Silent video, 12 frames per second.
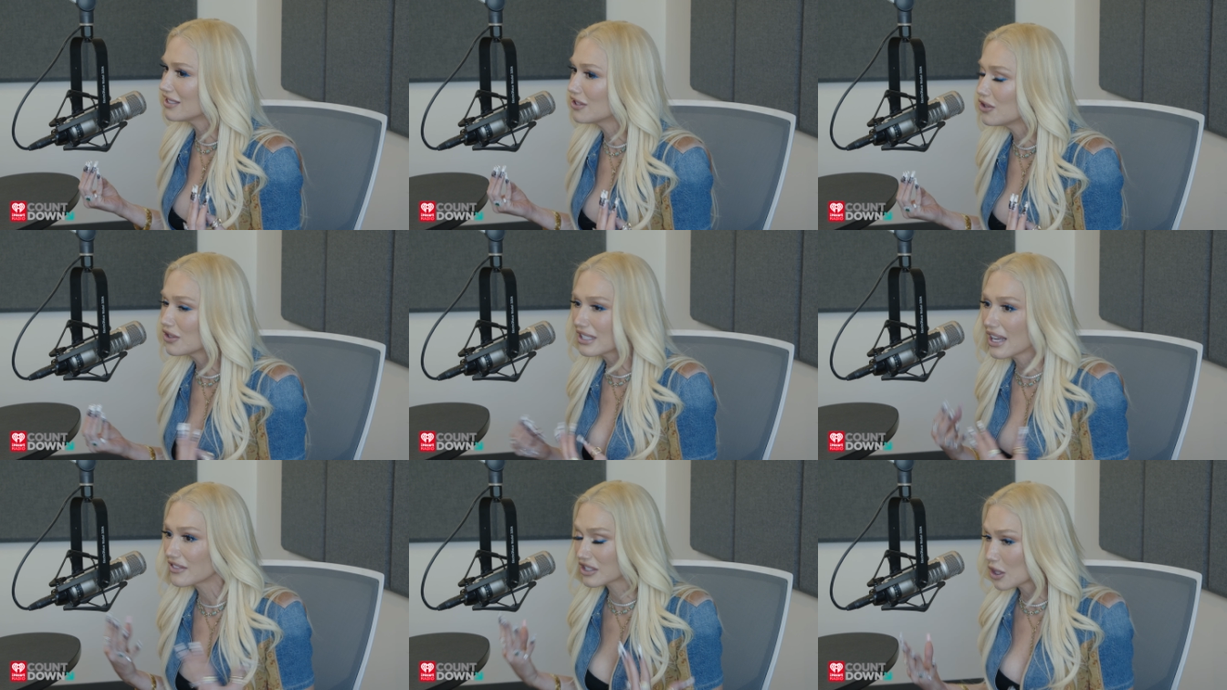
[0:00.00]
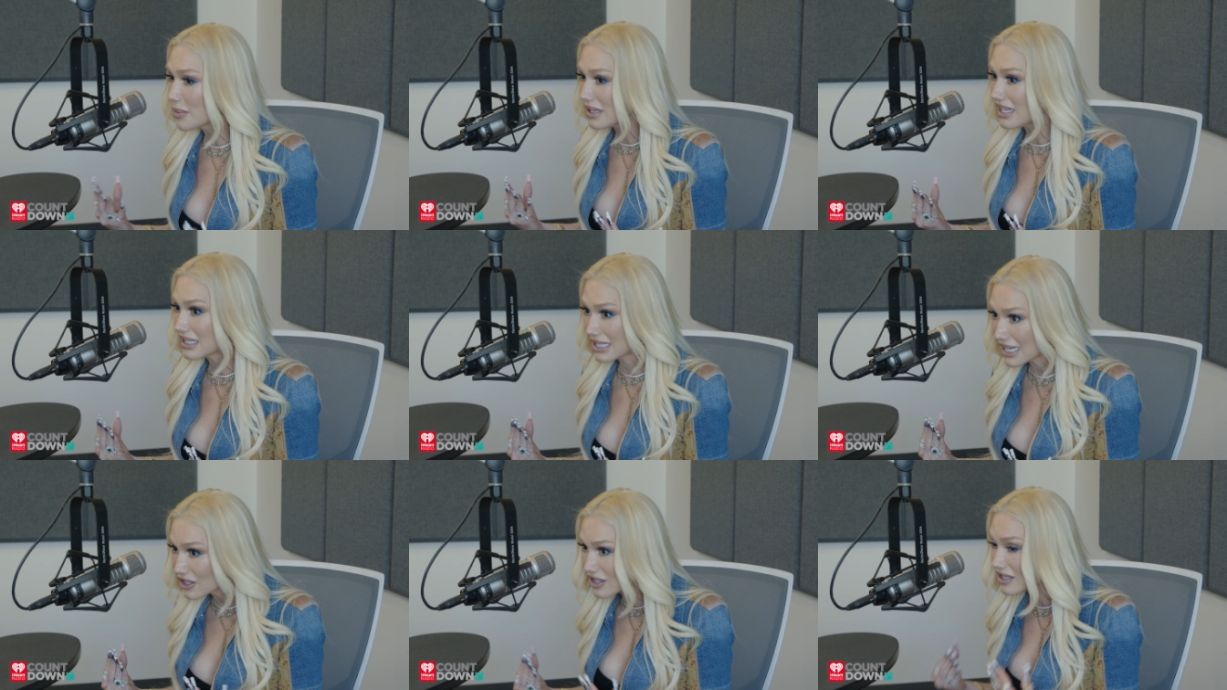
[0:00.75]
You know, you can have so many
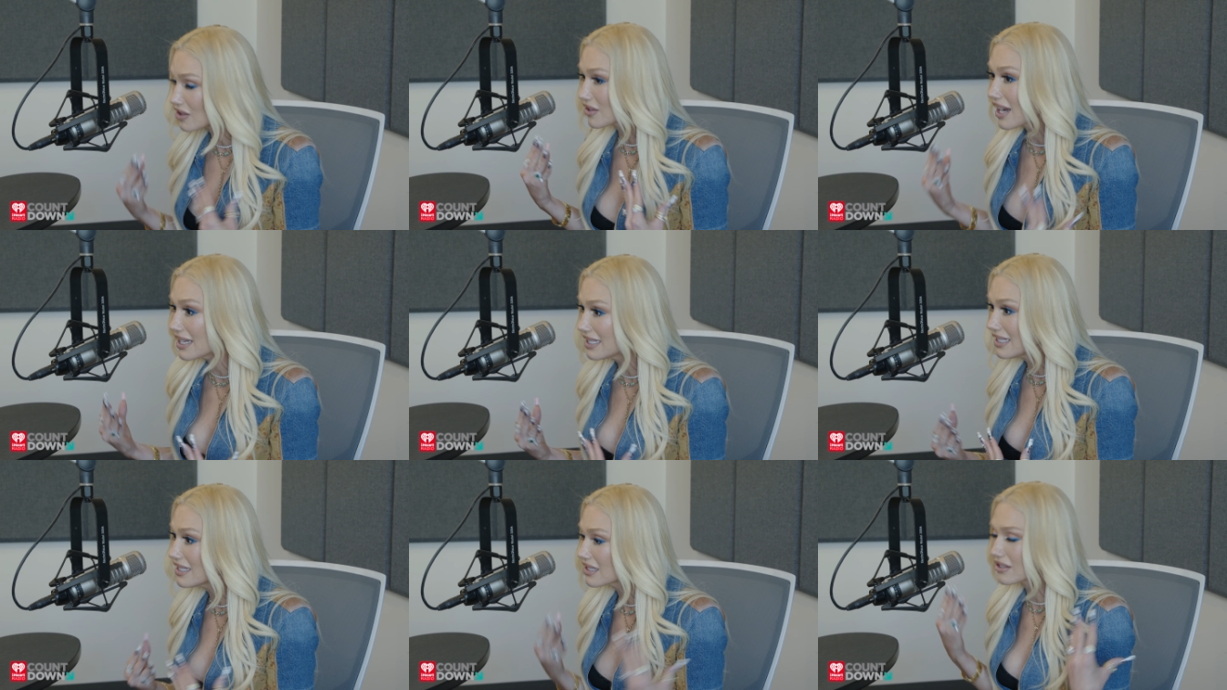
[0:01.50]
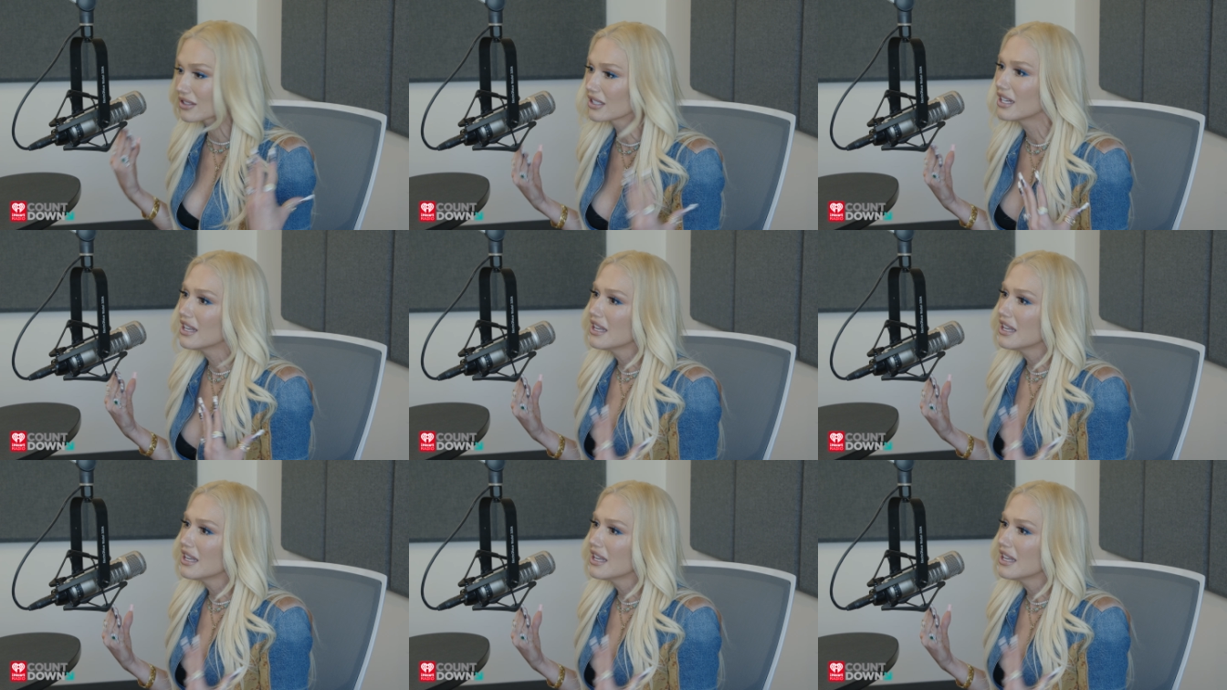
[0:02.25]
intentions or ideas or,